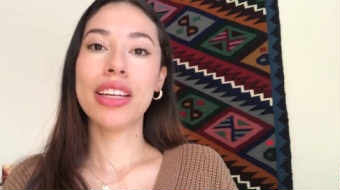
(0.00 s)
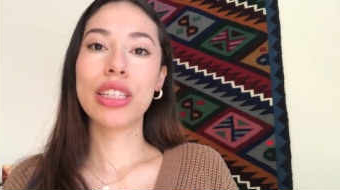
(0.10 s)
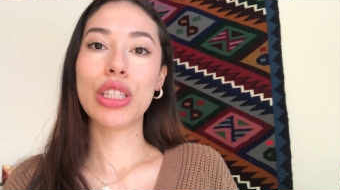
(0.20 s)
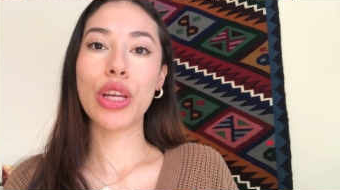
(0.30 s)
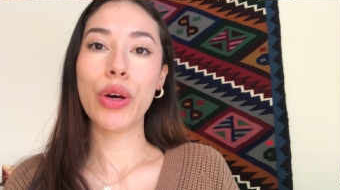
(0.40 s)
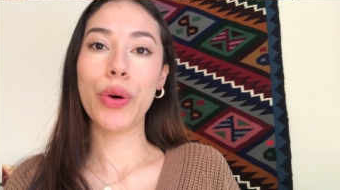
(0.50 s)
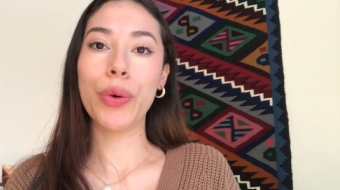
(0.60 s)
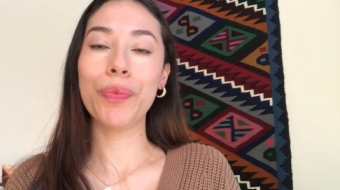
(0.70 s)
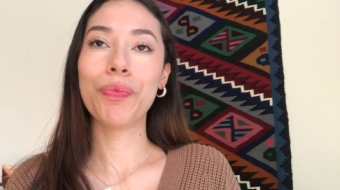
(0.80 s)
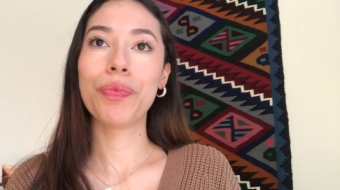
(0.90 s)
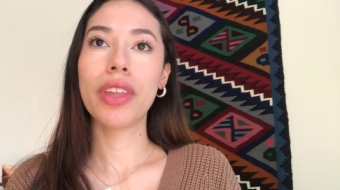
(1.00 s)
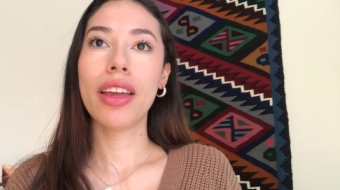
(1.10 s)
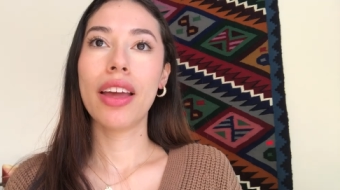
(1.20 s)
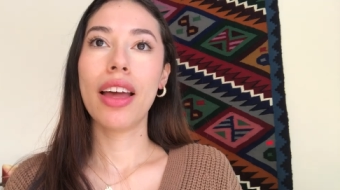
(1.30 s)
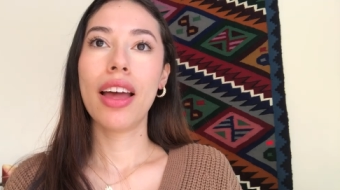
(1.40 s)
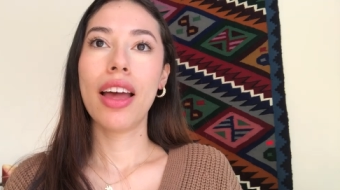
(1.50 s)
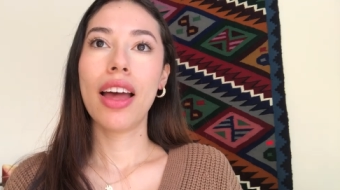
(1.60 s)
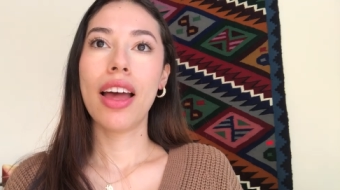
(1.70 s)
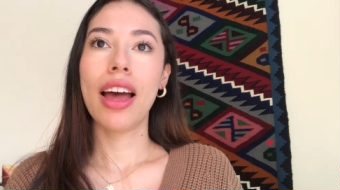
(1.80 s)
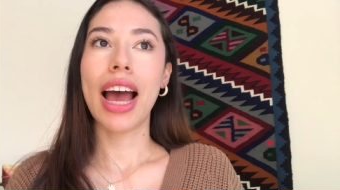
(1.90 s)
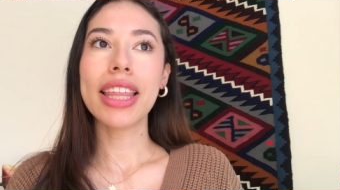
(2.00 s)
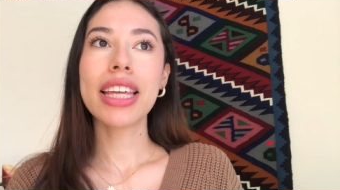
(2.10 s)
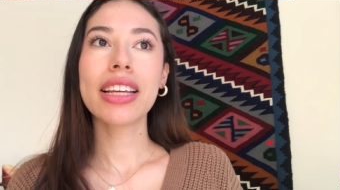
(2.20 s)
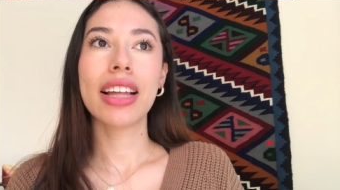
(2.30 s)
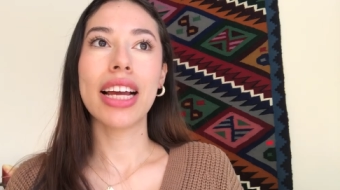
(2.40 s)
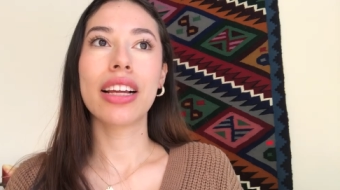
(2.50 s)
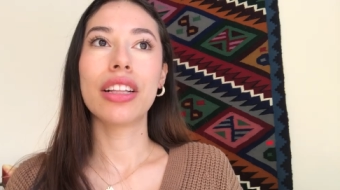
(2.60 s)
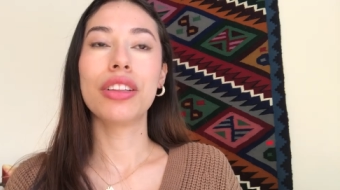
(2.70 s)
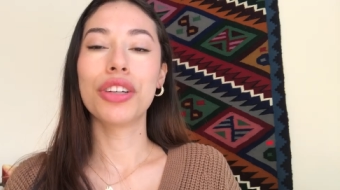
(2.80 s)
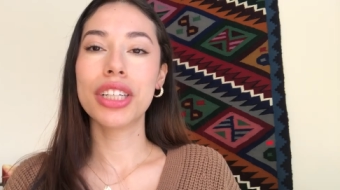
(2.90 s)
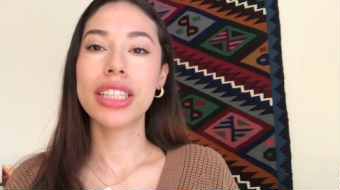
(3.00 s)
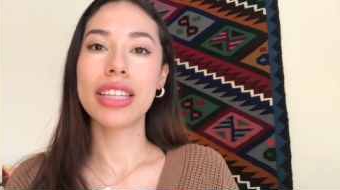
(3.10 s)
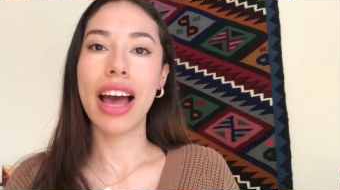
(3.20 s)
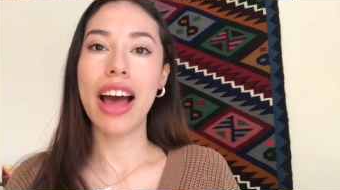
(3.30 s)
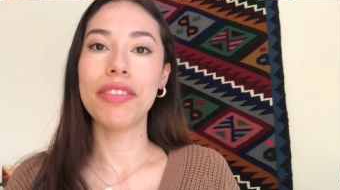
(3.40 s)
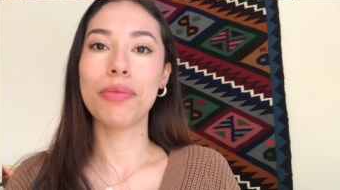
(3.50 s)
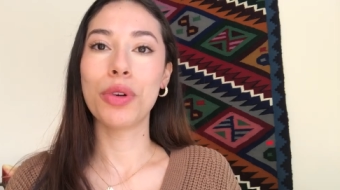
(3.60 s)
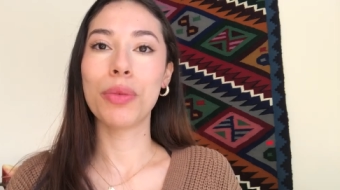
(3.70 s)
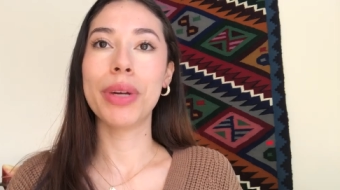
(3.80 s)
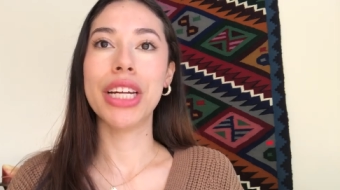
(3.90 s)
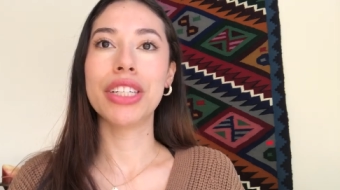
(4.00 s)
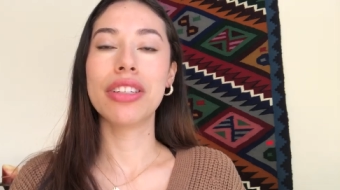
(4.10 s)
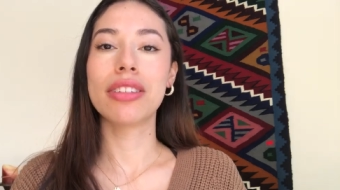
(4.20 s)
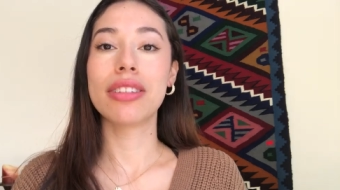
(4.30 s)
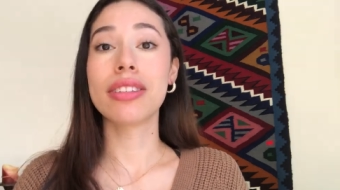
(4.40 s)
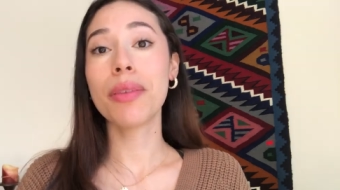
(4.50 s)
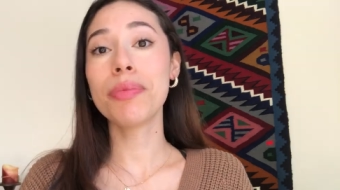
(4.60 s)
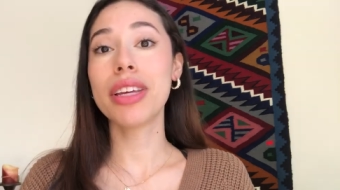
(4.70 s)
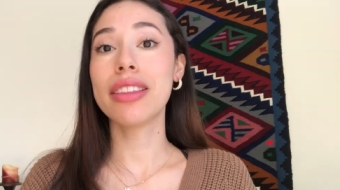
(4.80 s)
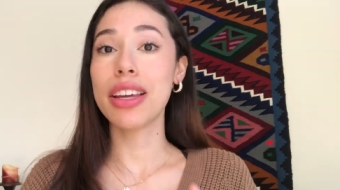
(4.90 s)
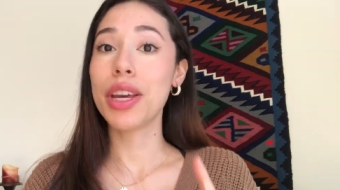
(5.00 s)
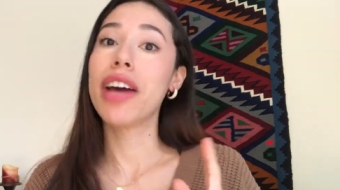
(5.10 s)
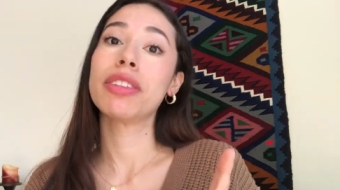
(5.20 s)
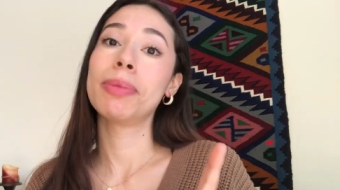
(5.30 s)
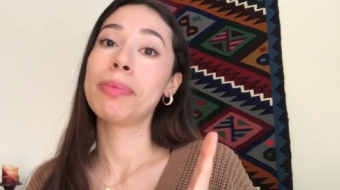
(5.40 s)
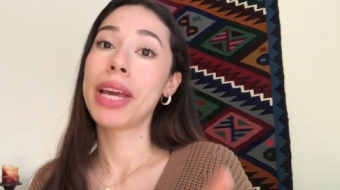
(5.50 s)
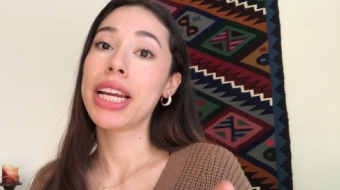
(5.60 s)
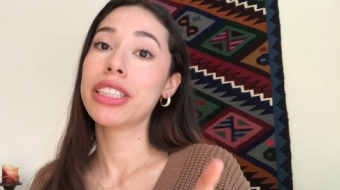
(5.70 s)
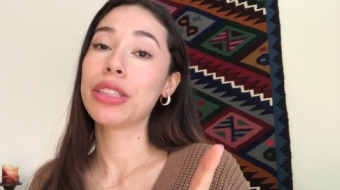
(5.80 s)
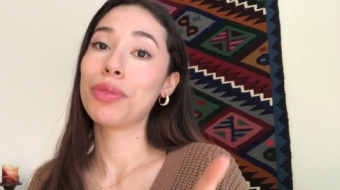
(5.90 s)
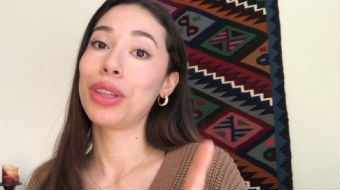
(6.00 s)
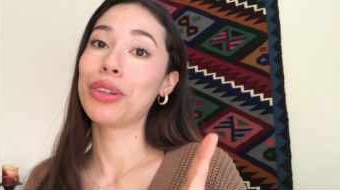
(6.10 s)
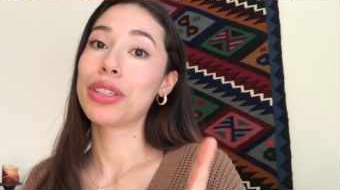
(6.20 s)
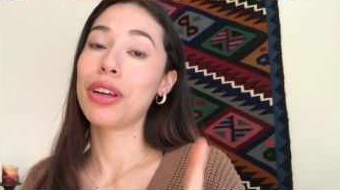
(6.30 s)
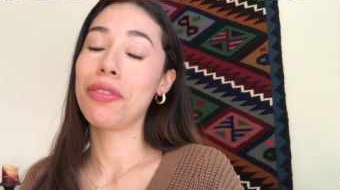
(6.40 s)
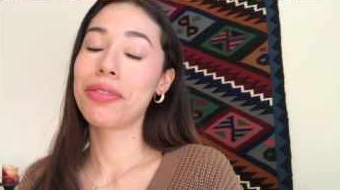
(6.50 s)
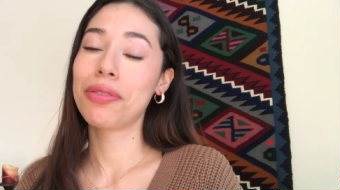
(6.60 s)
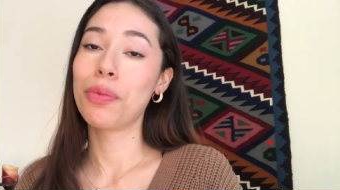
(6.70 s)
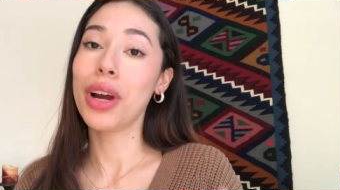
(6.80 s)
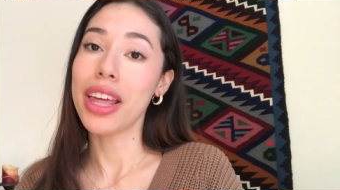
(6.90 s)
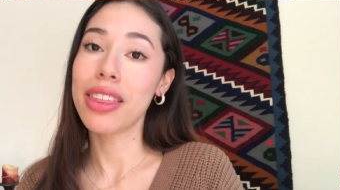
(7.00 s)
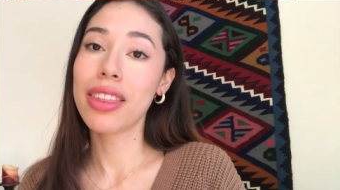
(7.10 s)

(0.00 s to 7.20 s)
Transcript: So I think like learning to have more patience is something that you have to be patient with yourself with,